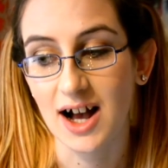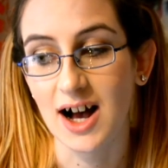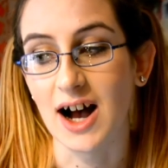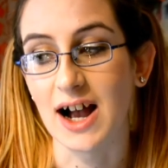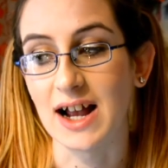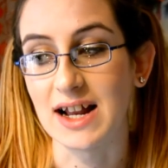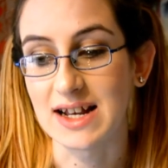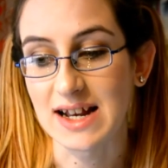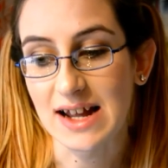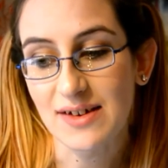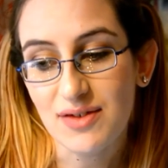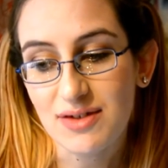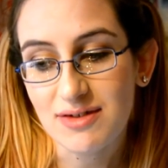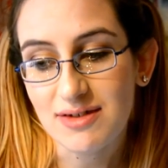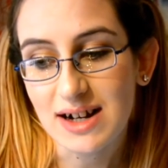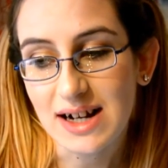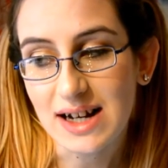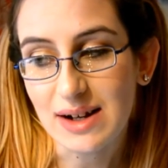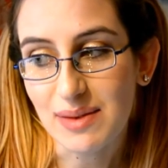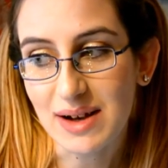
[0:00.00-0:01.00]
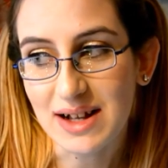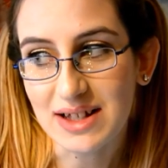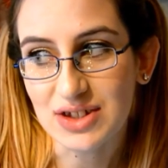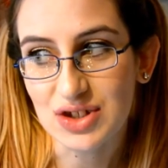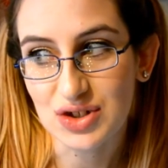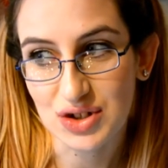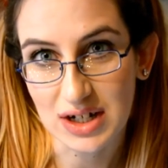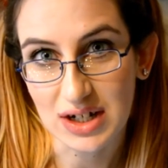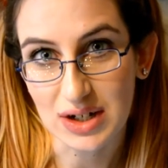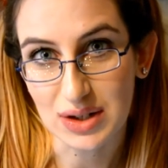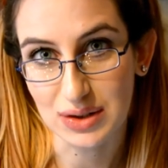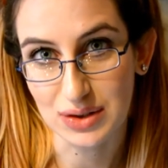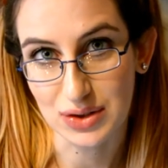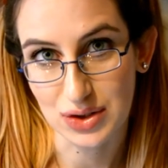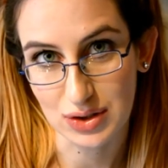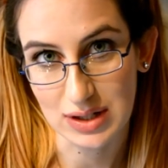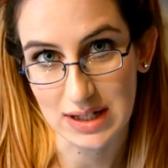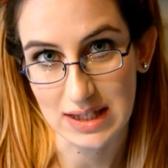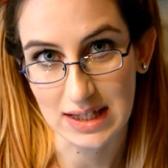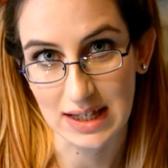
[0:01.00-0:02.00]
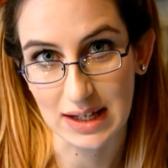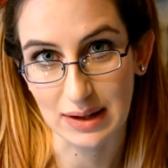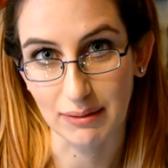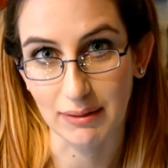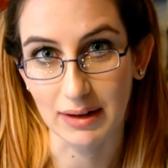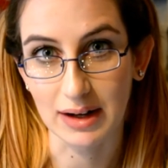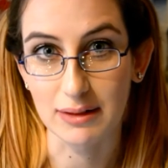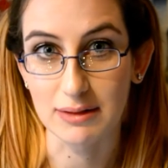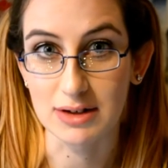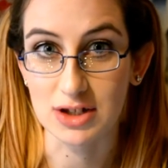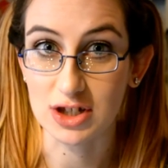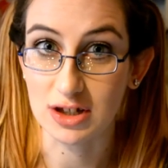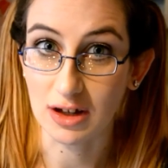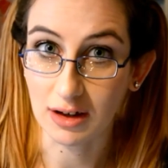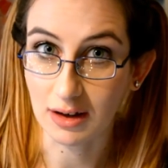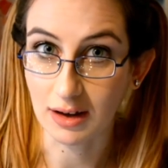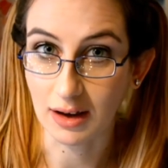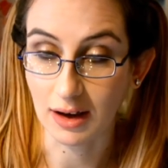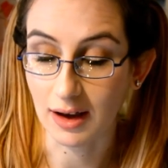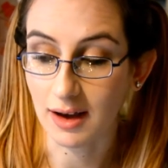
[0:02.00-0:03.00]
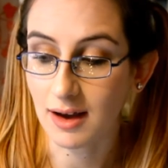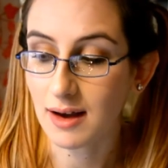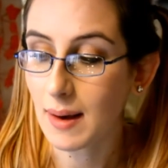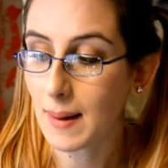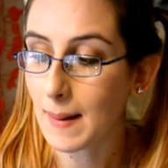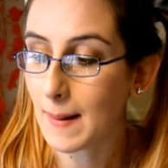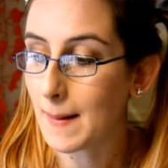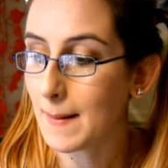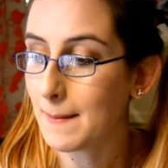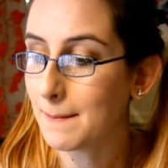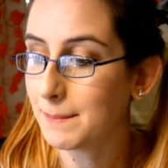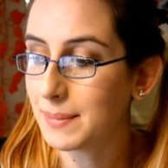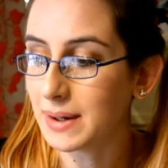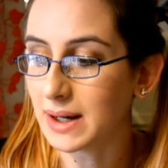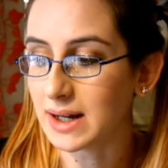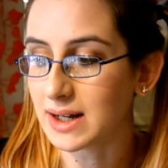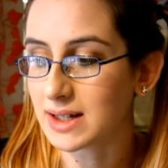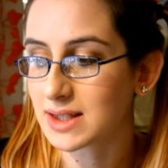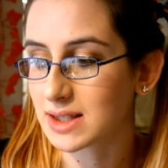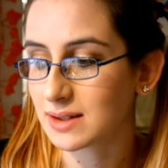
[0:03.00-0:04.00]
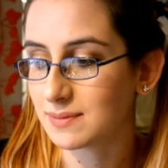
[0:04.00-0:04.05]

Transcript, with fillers: I never really went trick or treating when I was younger, but